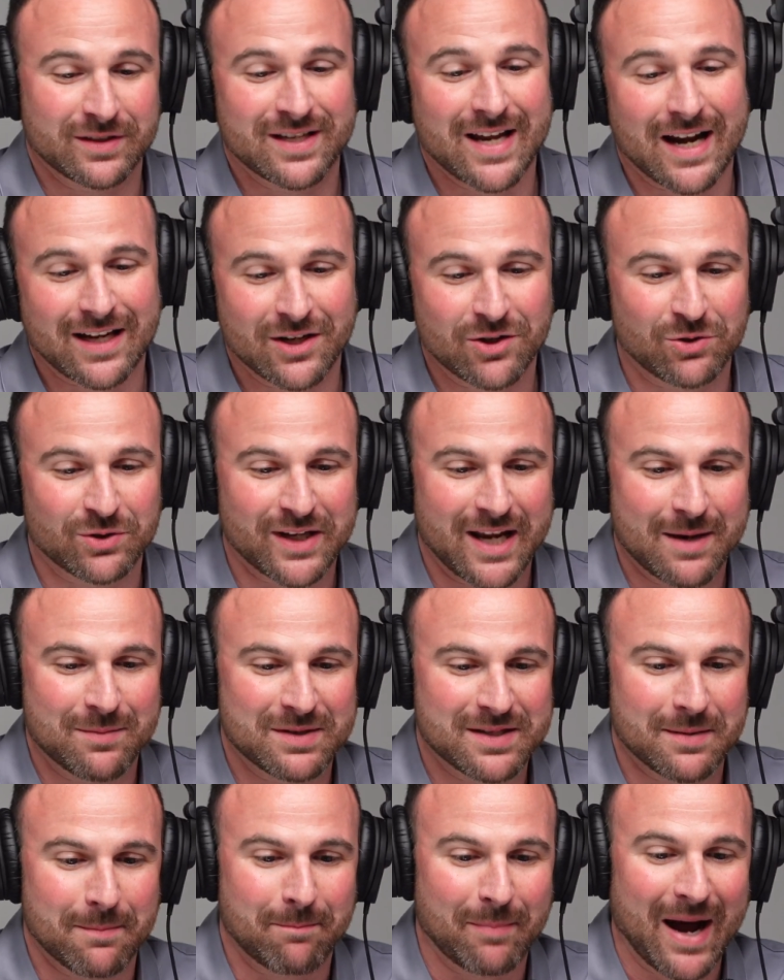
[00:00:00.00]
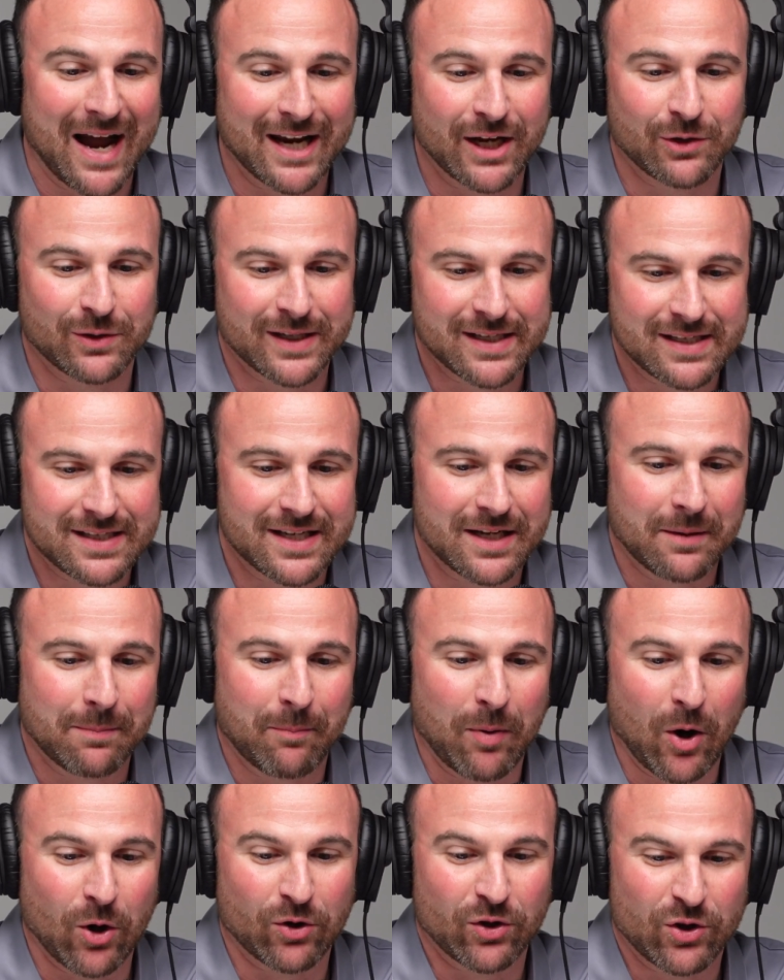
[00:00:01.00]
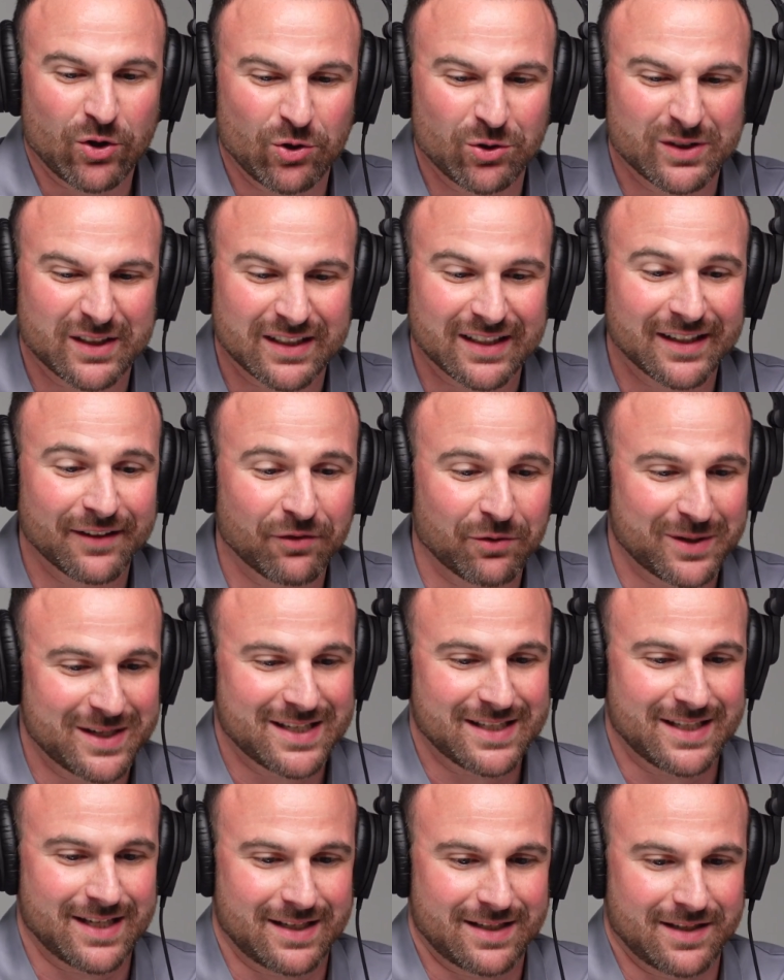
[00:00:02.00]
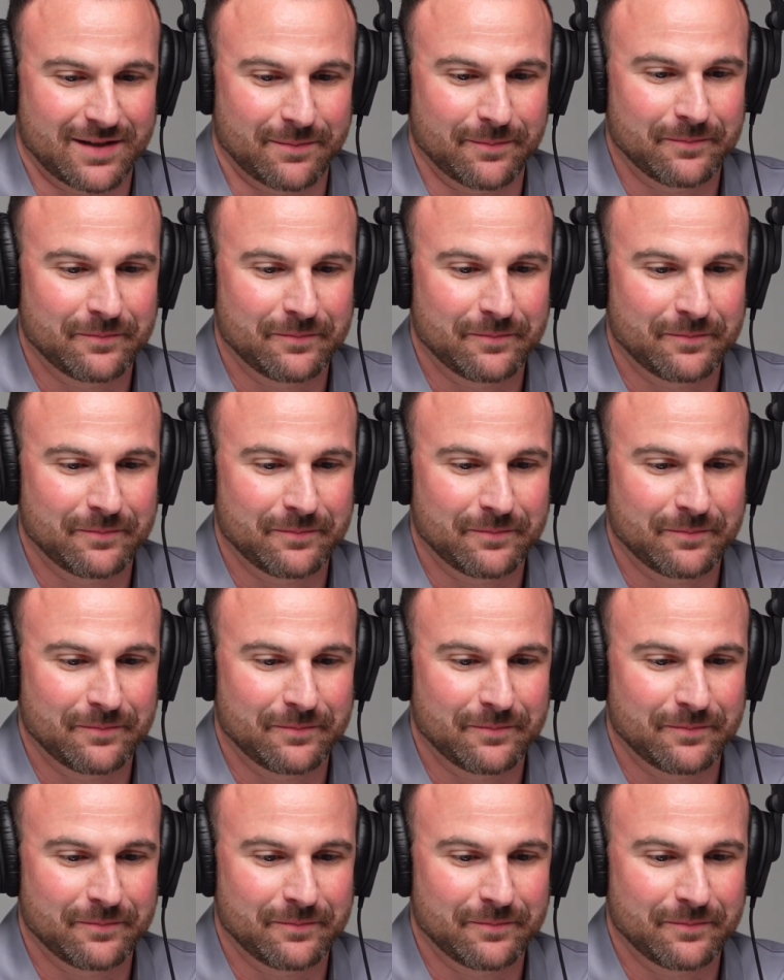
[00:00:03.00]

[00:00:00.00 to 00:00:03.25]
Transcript: technical name is a biolistic particle delivery system.